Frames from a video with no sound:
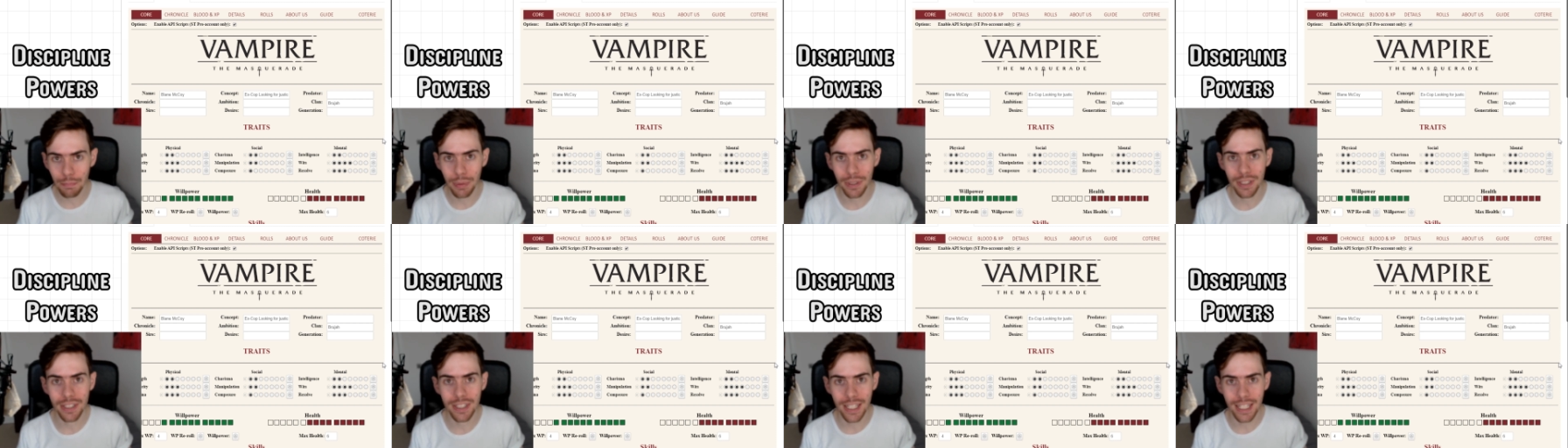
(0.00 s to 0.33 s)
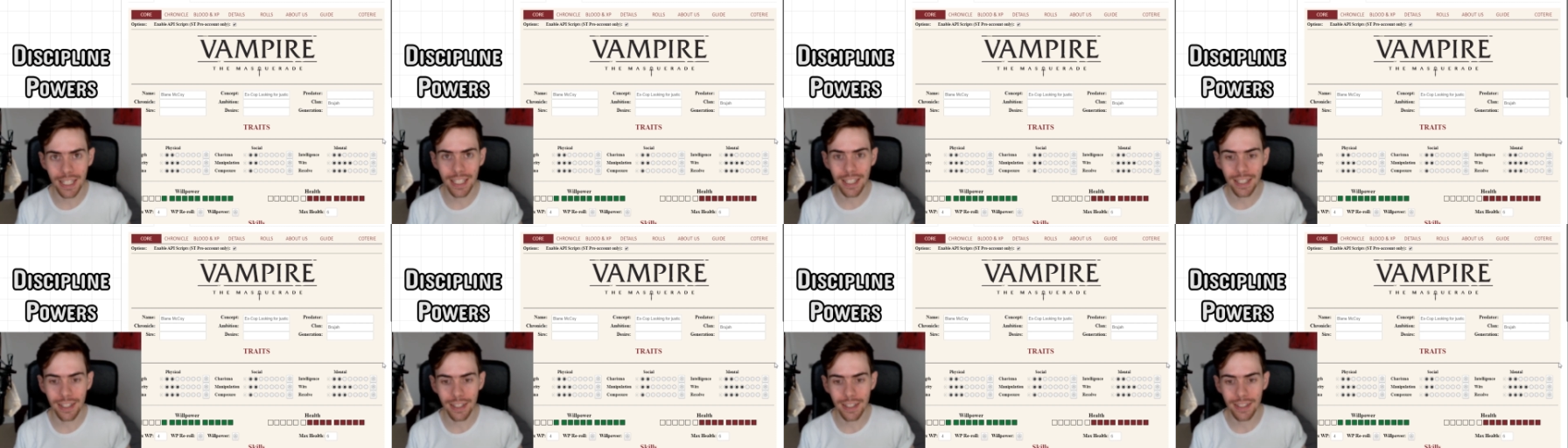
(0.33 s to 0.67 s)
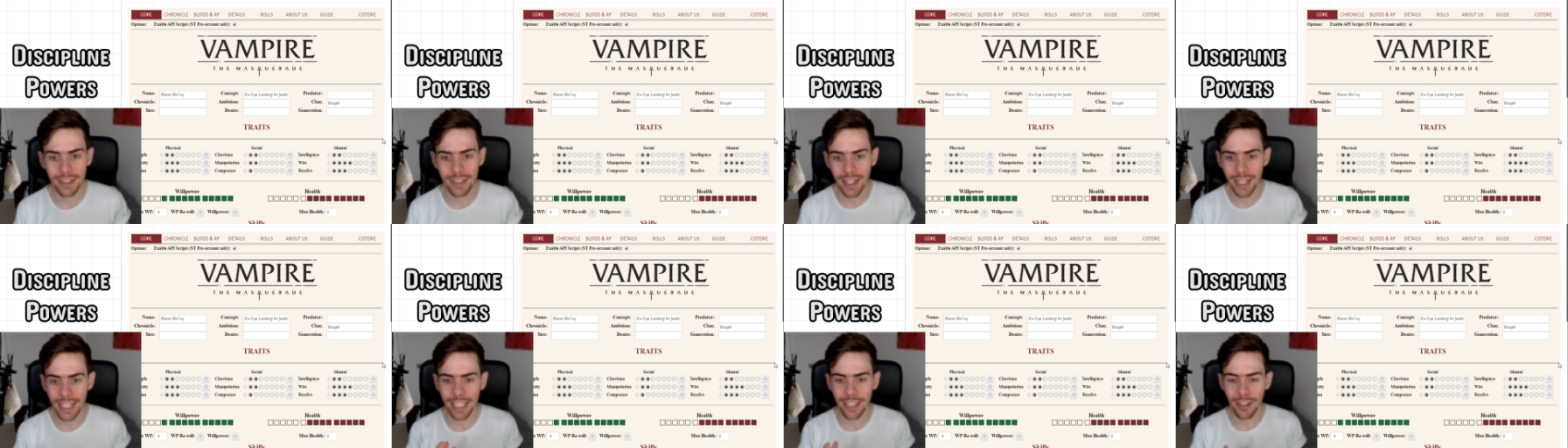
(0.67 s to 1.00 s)
particular
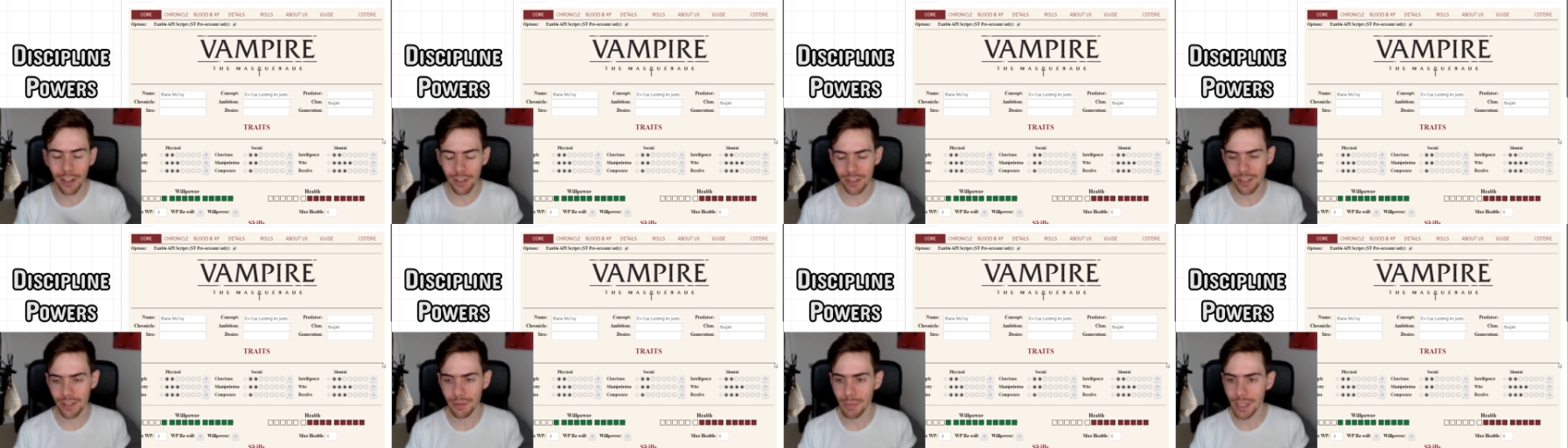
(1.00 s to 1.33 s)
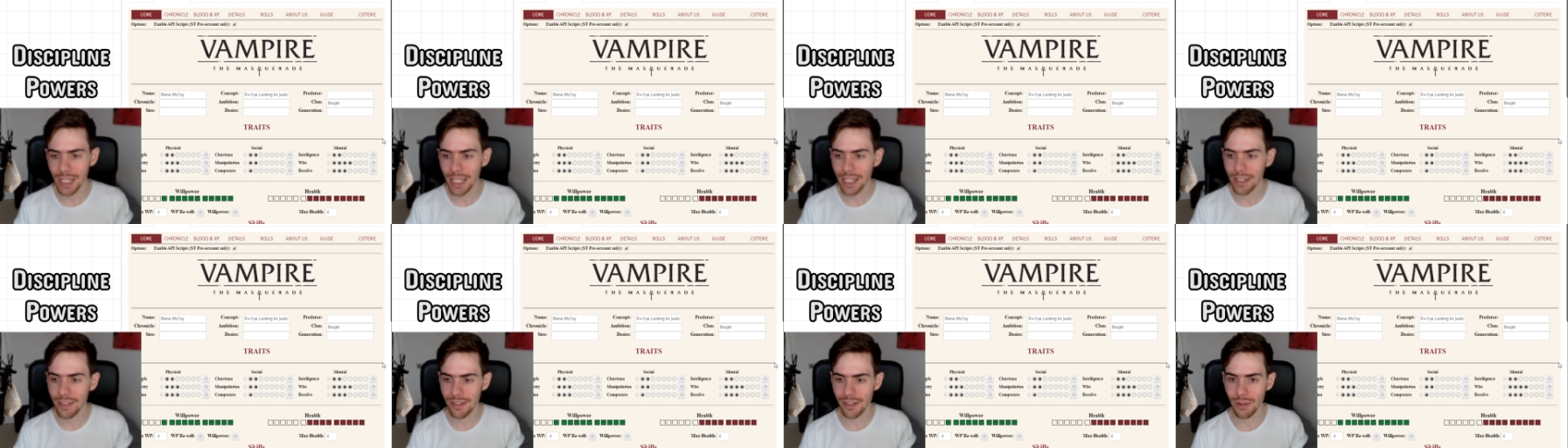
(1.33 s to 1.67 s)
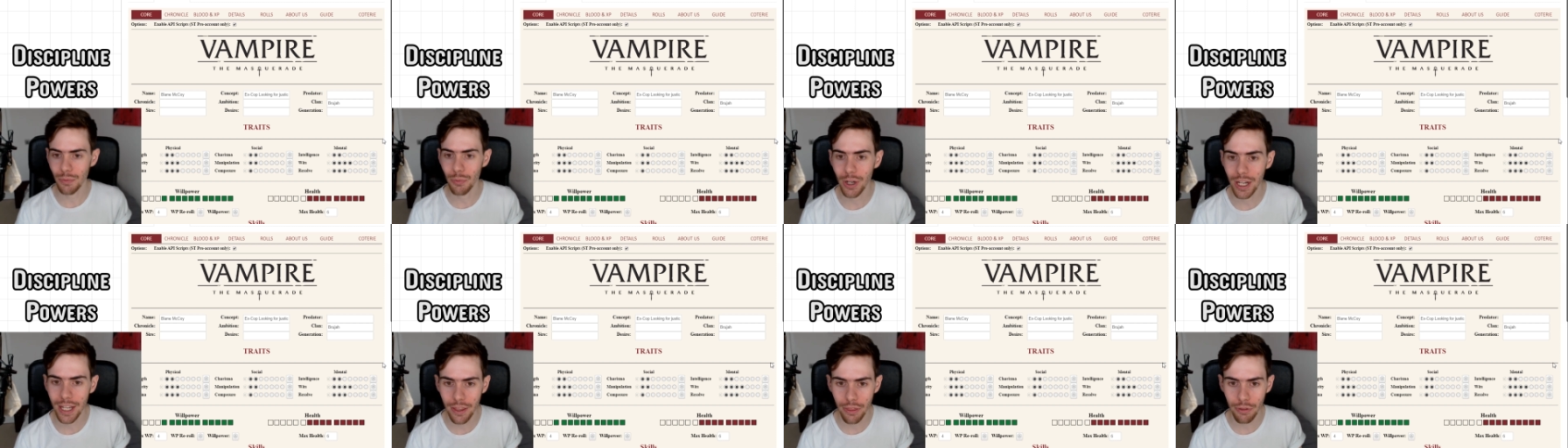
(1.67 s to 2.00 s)
dichotomy
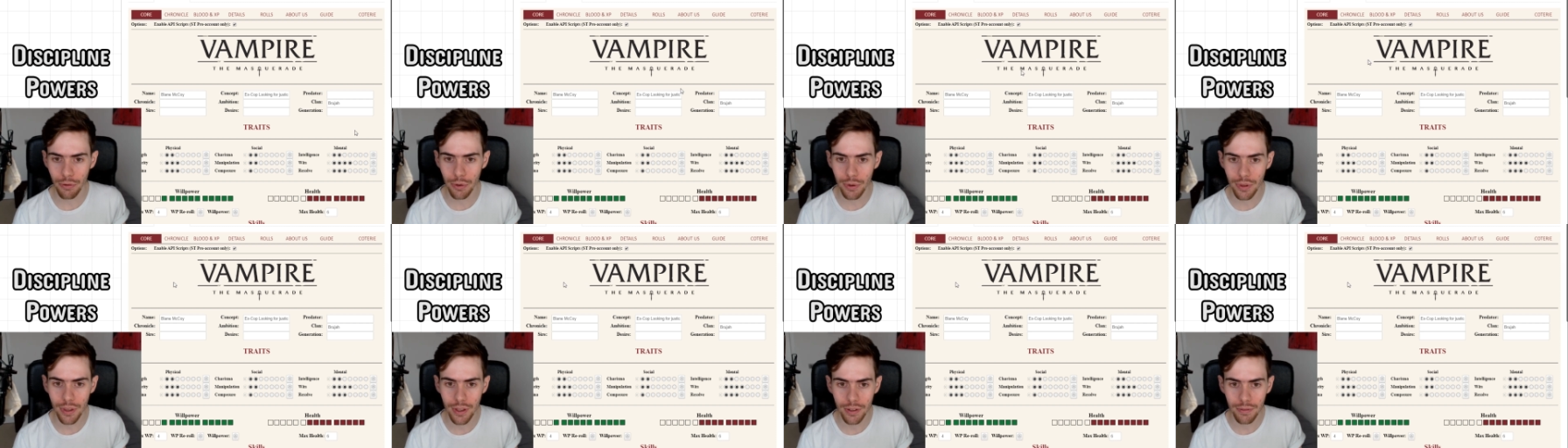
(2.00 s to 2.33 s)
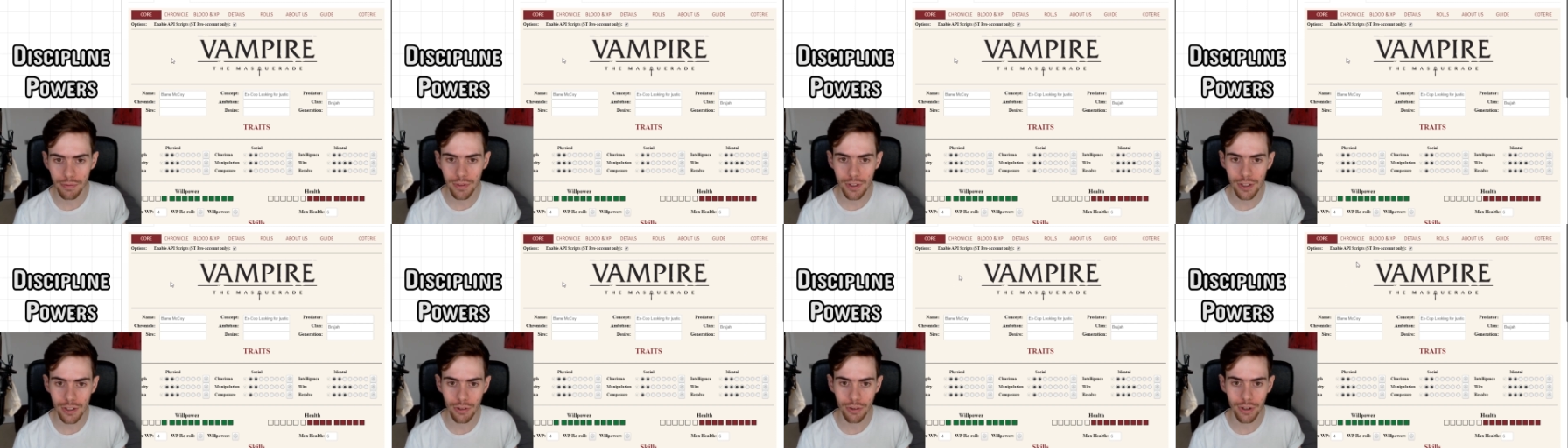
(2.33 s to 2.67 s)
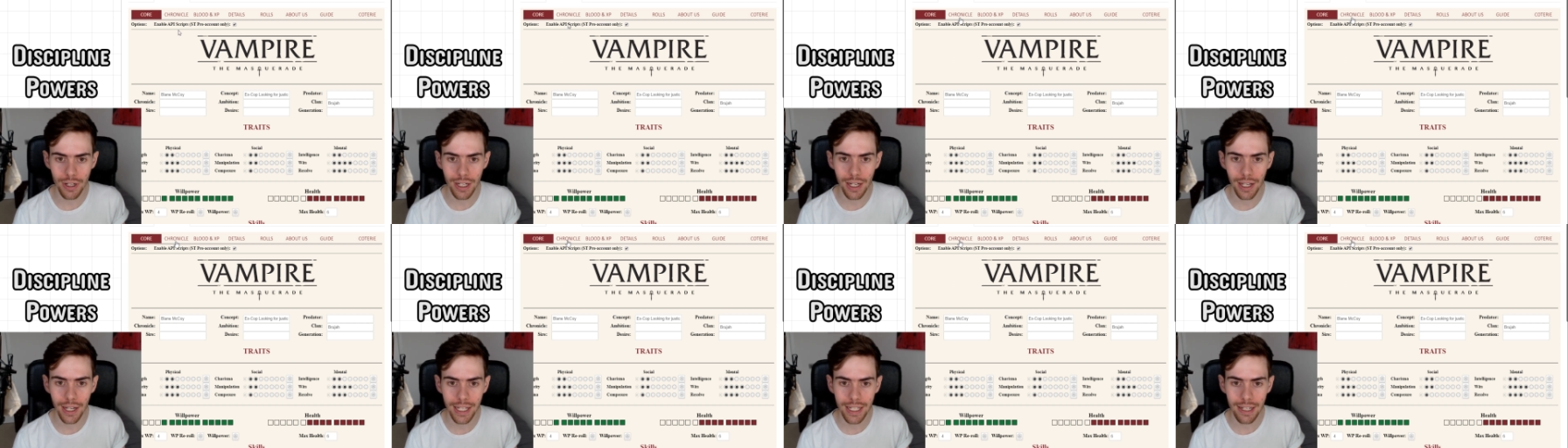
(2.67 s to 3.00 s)
somewhere through the
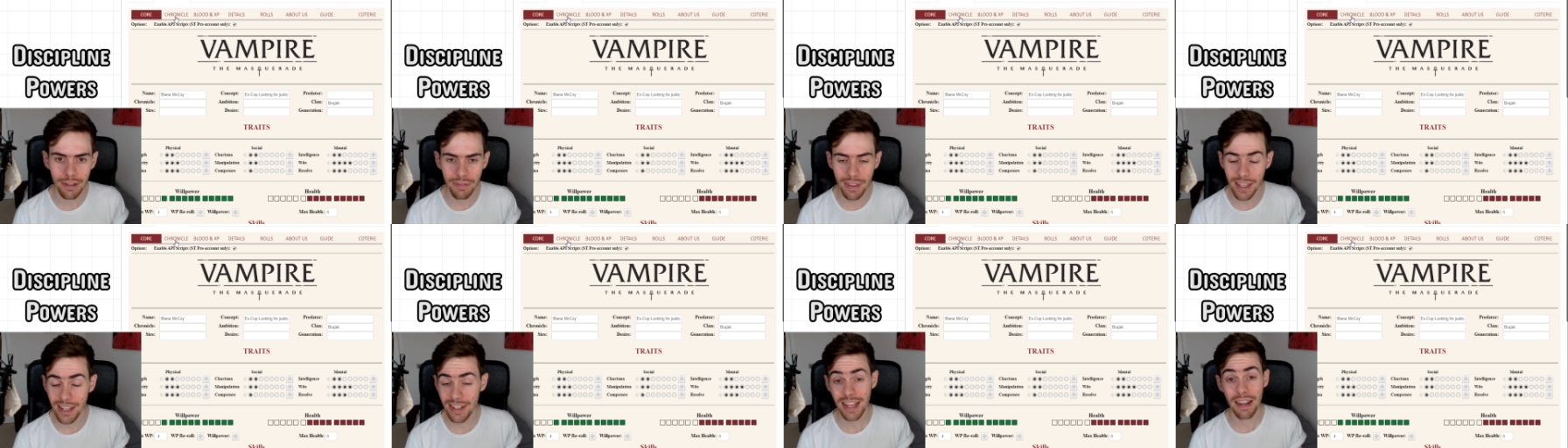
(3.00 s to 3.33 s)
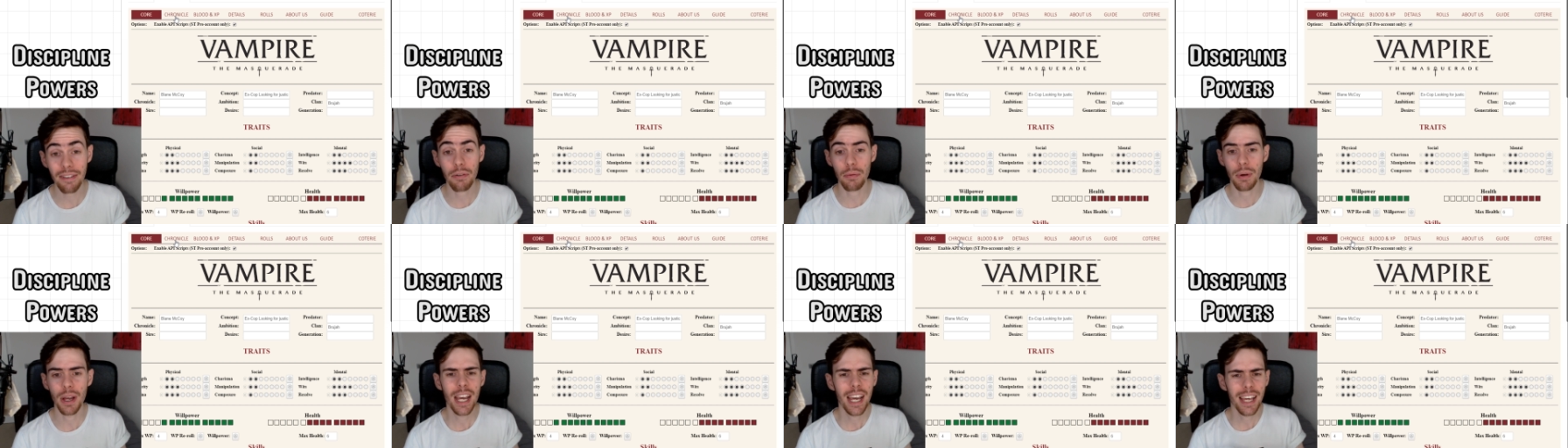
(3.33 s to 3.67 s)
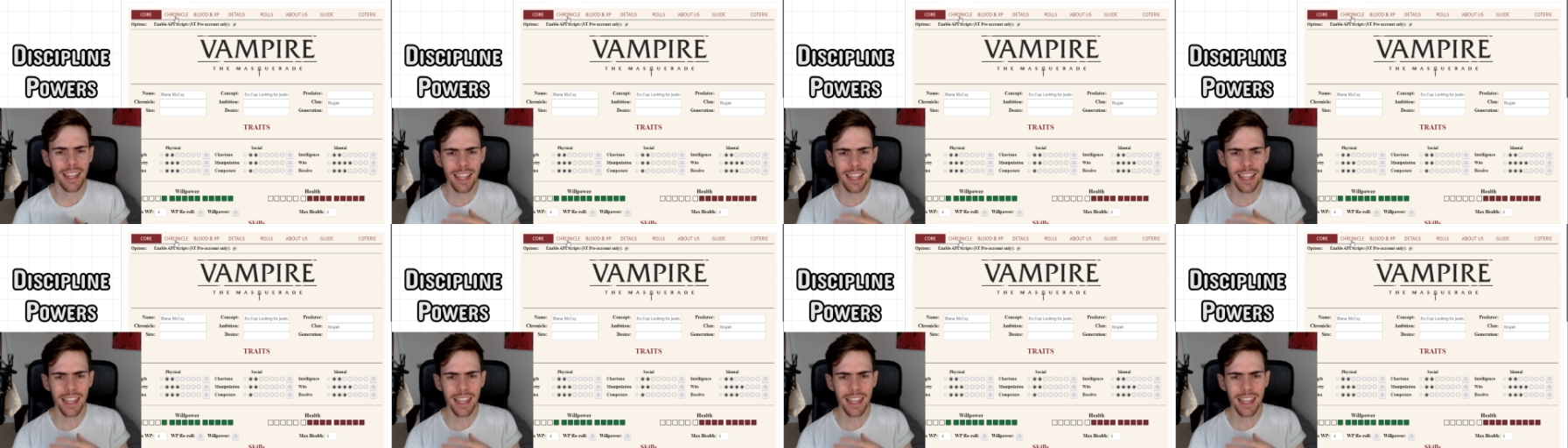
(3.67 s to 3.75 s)
storyline if this ever